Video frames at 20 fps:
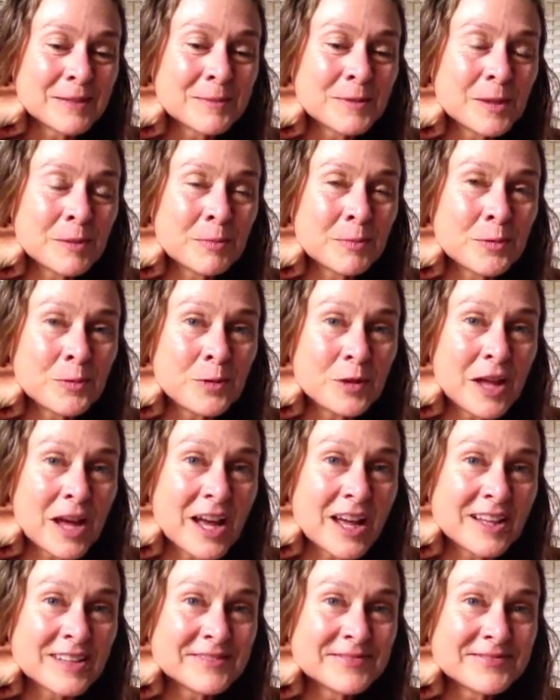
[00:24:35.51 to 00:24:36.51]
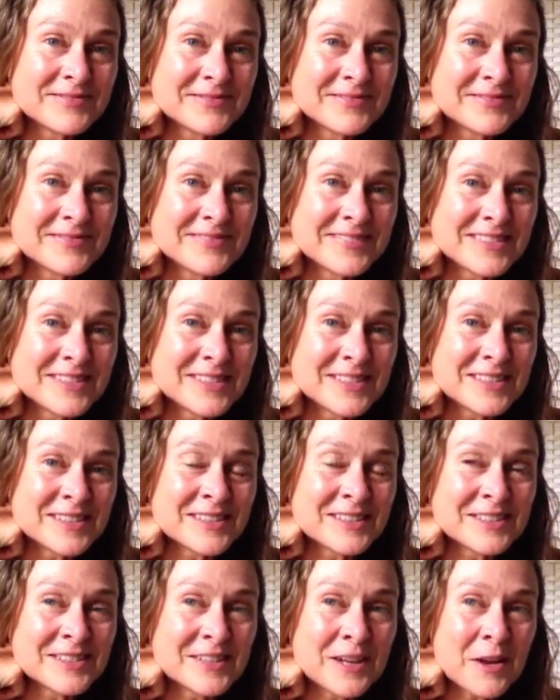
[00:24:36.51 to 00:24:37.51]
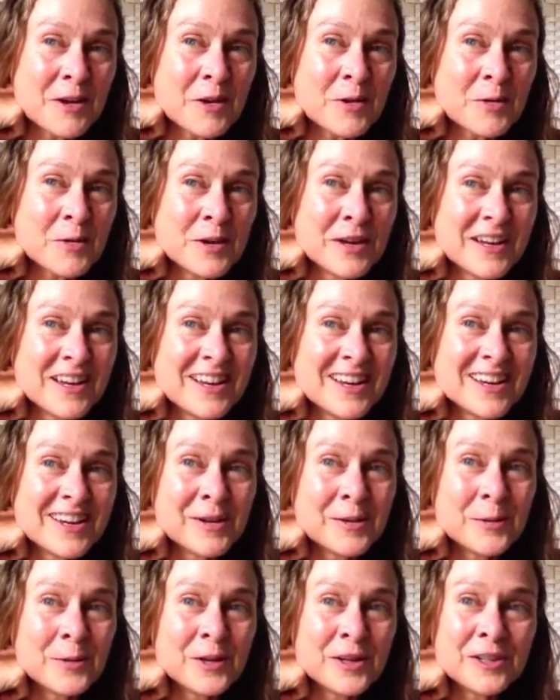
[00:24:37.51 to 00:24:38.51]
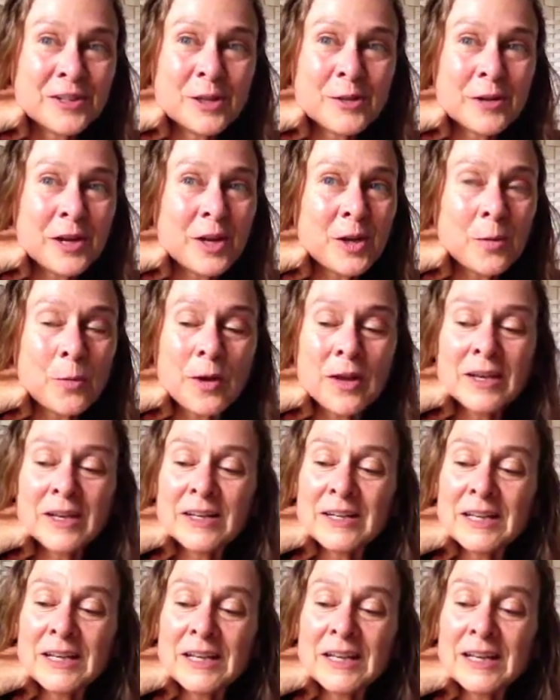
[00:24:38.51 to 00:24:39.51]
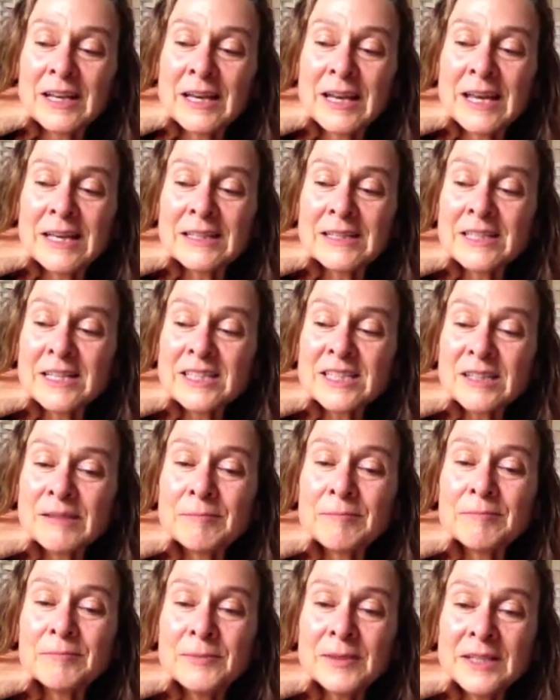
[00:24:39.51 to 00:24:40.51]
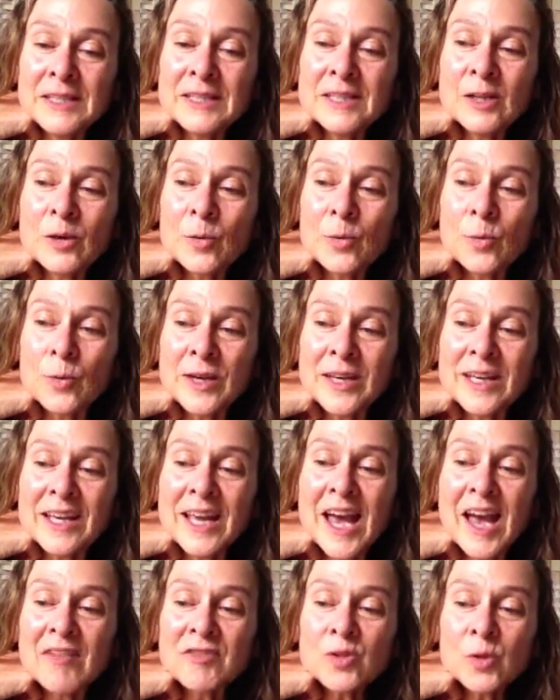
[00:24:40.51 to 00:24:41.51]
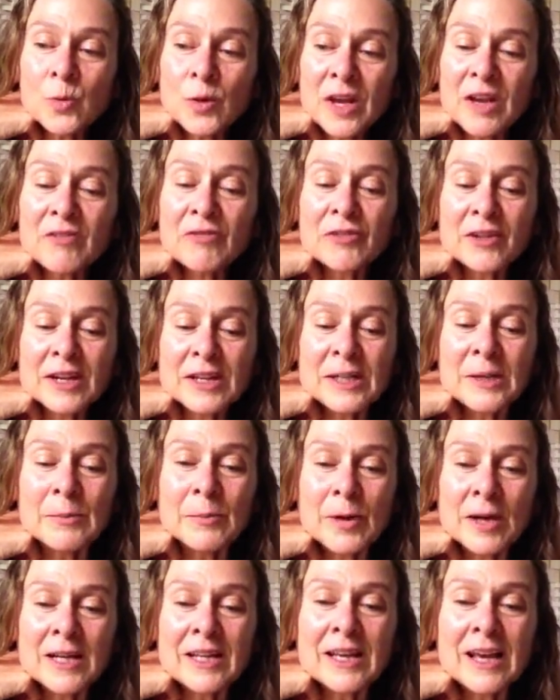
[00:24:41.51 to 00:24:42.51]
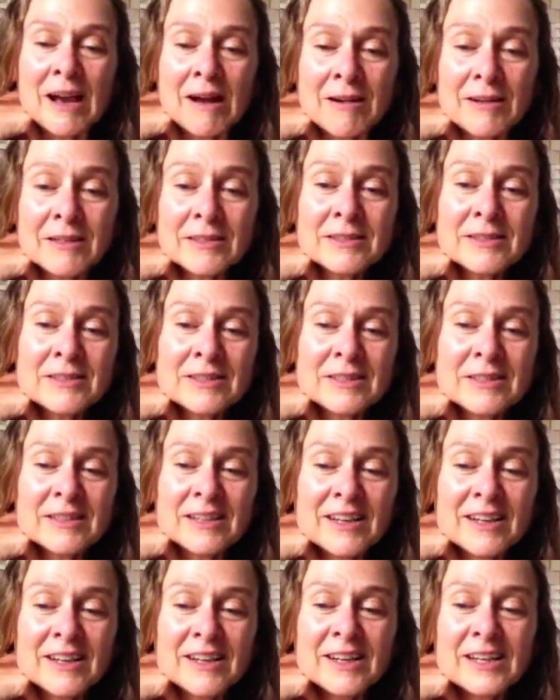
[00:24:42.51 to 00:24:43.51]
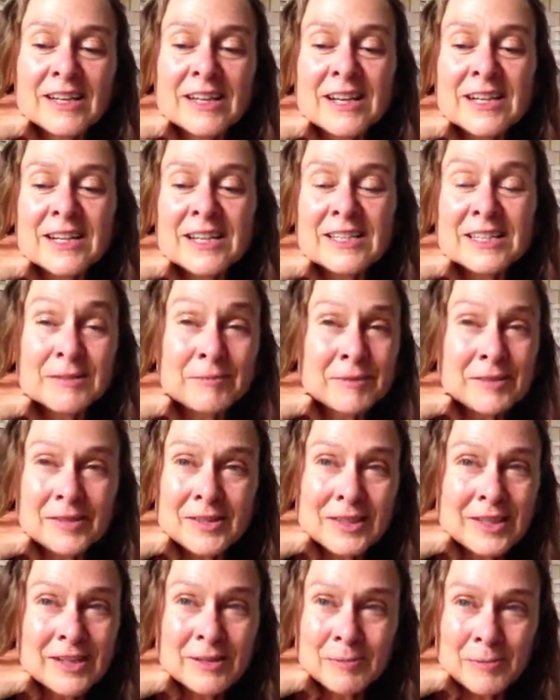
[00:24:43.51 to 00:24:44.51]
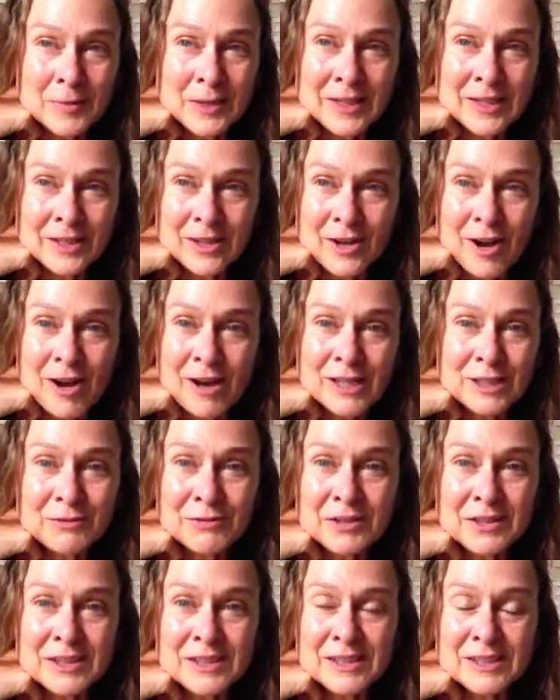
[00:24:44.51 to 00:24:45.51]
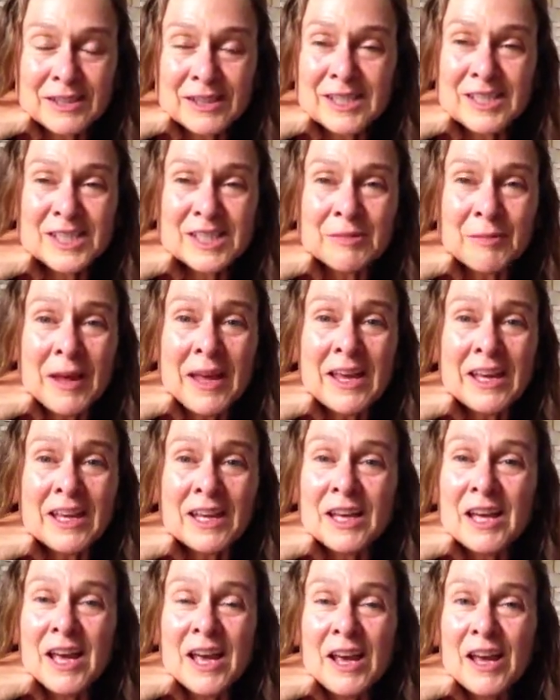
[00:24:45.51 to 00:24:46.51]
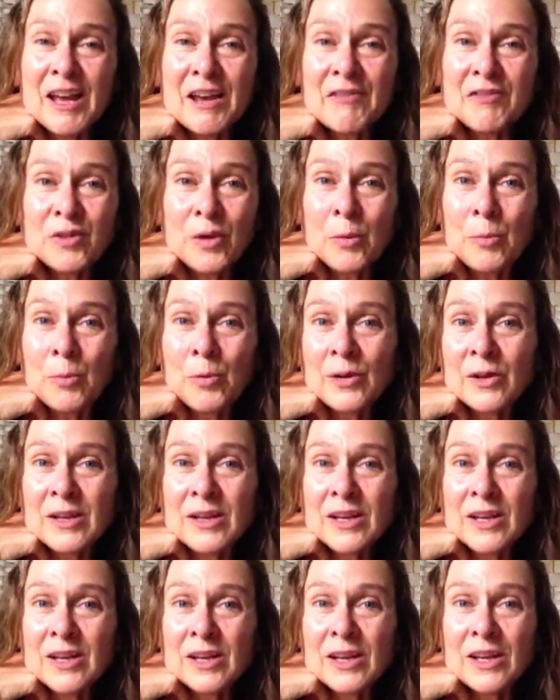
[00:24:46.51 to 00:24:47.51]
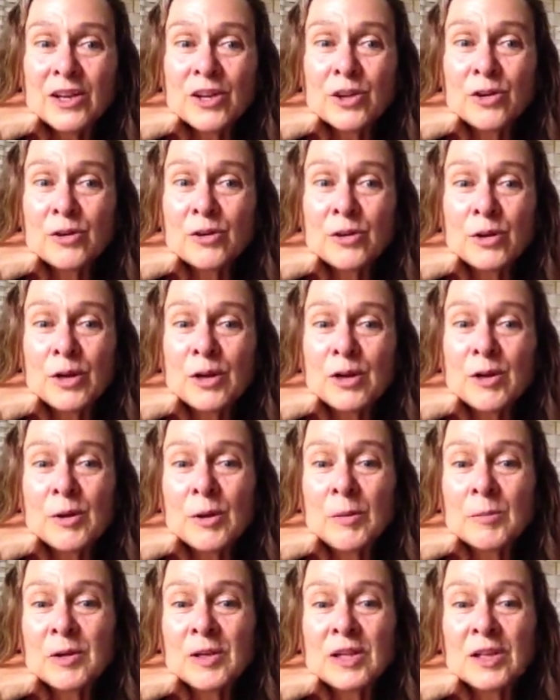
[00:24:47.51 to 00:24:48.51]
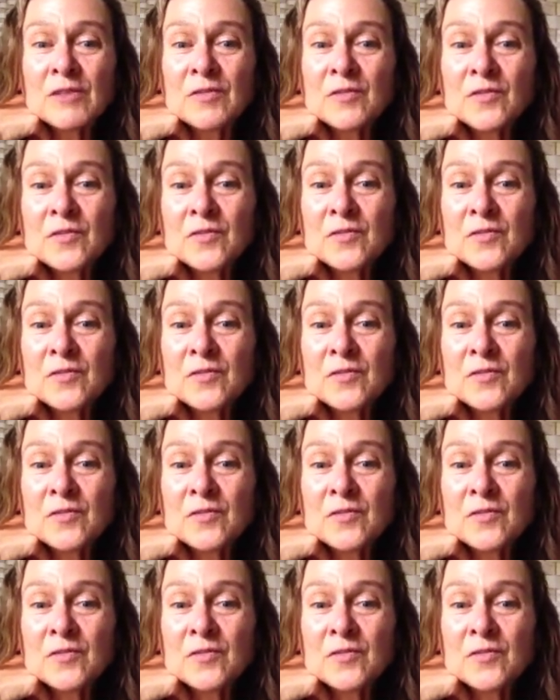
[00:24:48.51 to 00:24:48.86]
the Bula. So we're in the Great Awakening, and it doesn't mean that we have to wait for anybody else. And it doesn't mean the cause for dismay if nobody in your immediate